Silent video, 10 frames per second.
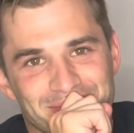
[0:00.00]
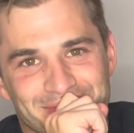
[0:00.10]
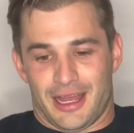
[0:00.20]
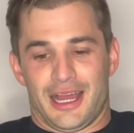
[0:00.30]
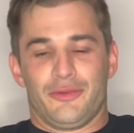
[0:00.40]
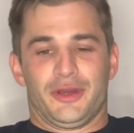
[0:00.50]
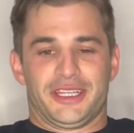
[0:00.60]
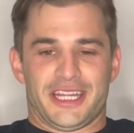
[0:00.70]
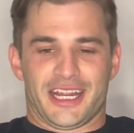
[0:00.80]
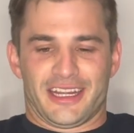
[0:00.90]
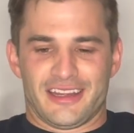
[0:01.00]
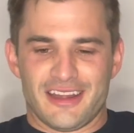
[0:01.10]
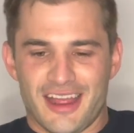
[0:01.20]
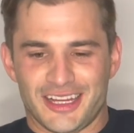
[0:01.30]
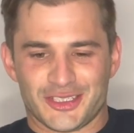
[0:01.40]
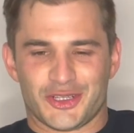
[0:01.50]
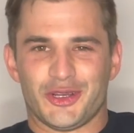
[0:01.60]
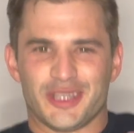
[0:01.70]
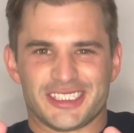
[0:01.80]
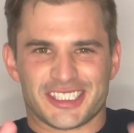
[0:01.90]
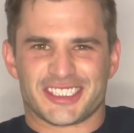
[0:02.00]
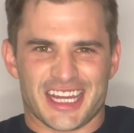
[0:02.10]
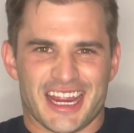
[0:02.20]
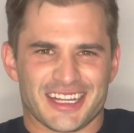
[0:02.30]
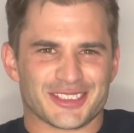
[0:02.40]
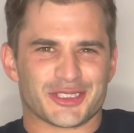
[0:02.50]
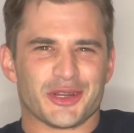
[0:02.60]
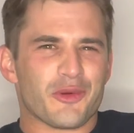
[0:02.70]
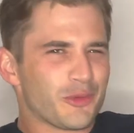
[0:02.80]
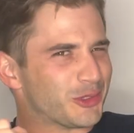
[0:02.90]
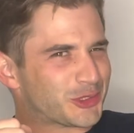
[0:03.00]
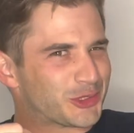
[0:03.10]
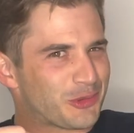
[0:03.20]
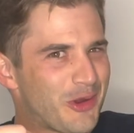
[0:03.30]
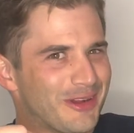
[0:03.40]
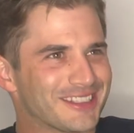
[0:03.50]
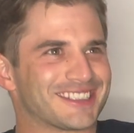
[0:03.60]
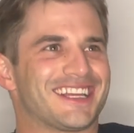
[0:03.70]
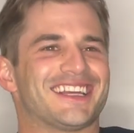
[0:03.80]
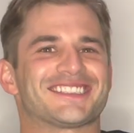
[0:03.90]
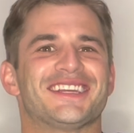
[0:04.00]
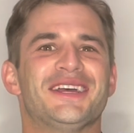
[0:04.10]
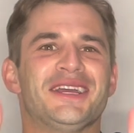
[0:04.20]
I would take a nice, good stance, real strong stance,